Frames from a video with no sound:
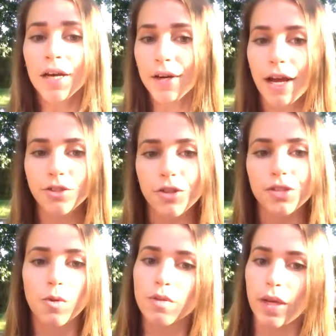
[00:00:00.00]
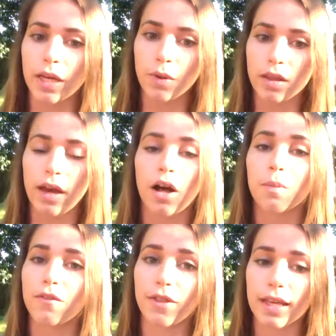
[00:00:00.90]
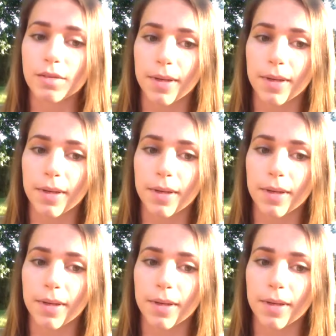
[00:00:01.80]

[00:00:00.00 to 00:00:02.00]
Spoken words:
Crash Course was made with the help of these